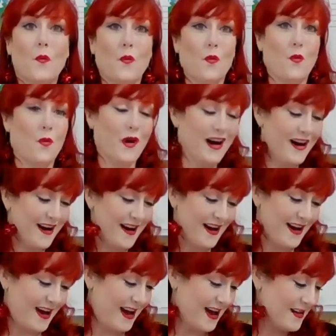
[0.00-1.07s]

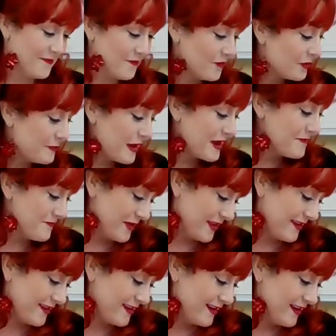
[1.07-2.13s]
One for my
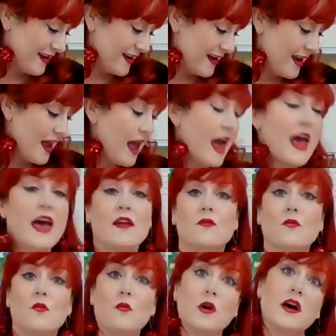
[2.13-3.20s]
mother,
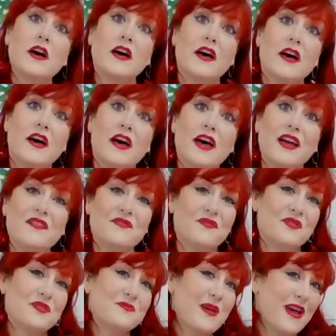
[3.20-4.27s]
and one
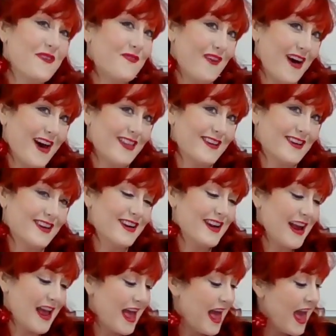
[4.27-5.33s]
for my
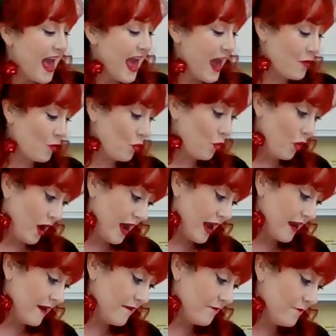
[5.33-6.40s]
father, and
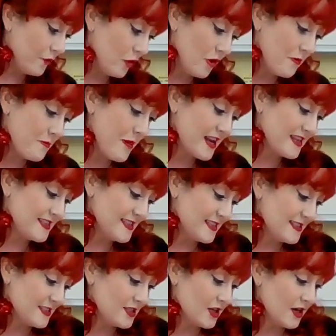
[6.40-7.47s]
one for my
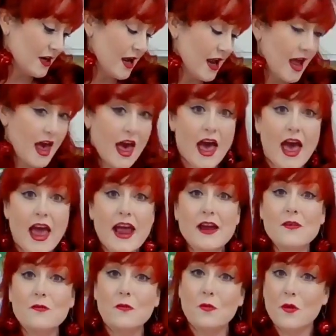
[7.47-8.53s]
sister,
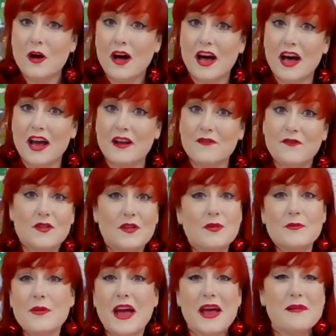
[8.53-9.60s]
and one
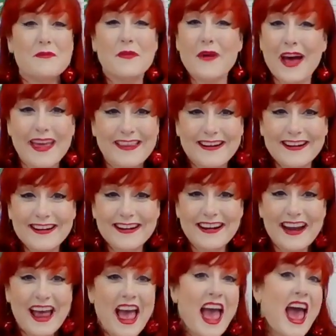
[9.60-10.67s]
for my brother,
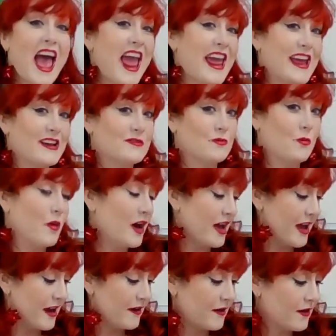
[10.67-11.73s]
and
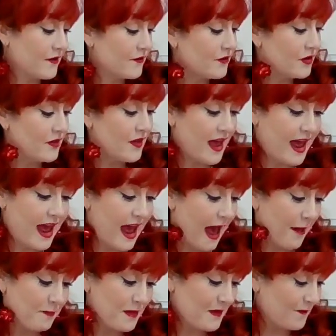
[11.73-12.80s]
one for the
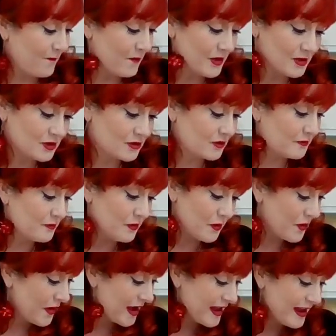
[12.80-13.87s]
happy fisher
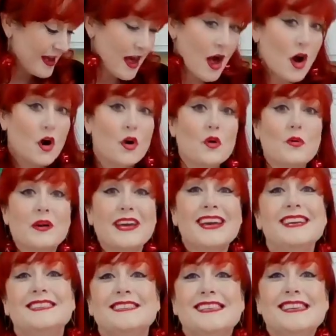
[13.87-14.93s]
boy who
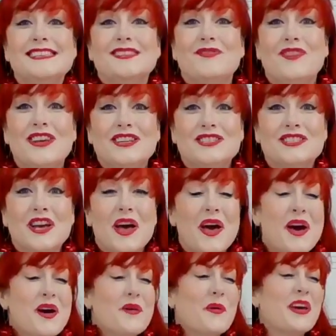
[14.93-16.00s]
eats his fish
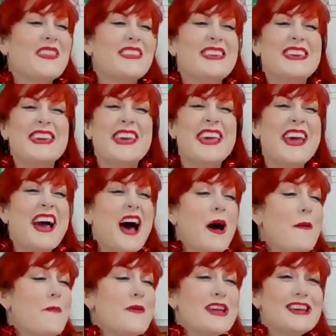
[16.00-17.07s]
with
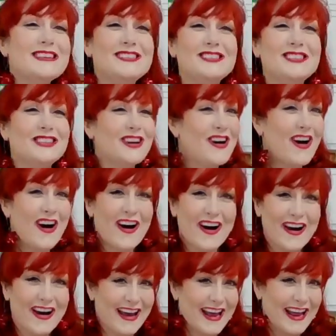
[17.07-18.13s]
yummy
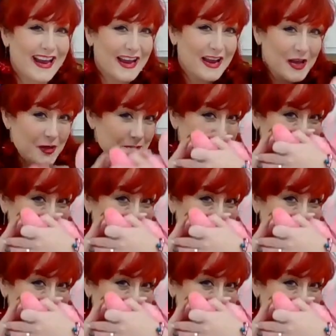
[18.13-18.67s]
joy.